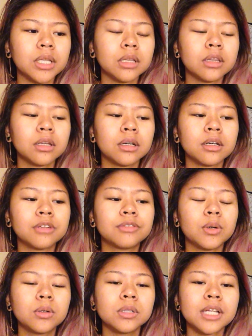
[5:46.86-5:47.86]
the
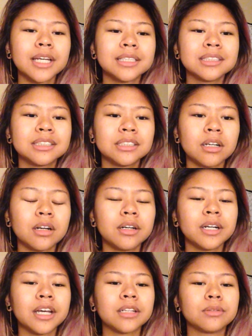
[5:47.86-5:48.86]
vocal line
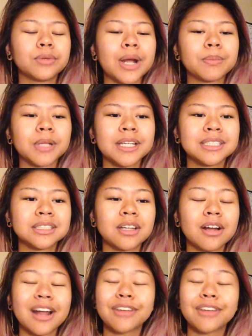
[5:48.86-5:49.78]
song and rap line song.